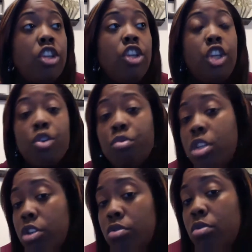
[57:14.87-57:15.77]
You
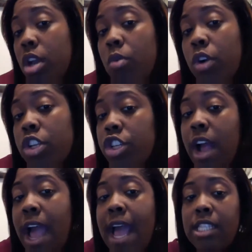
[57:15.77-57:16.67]
do know what you're
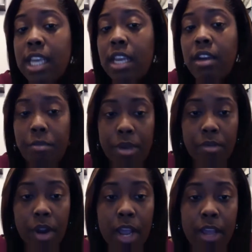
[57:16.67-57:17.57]
asking of me,
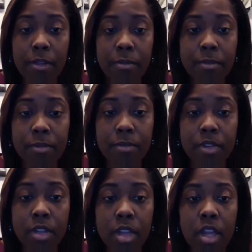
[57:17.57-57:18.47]
right?
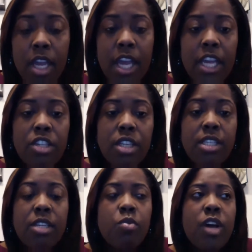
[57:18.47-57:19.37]
And she
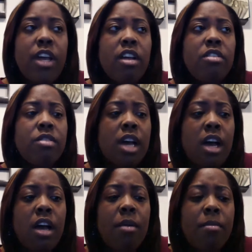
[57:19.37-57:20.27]
says, well,
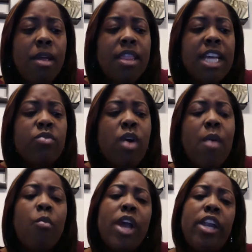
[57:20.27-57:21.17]
that's why
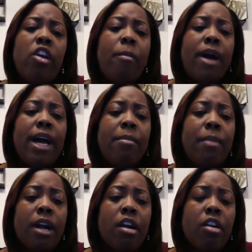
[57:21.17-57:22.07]
I'm waiting on
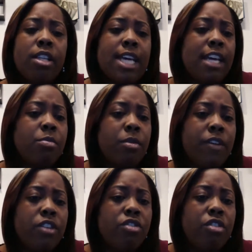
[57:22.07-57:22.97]
my current tax
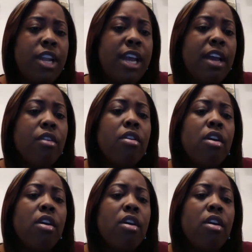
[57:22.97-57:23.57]
professional now.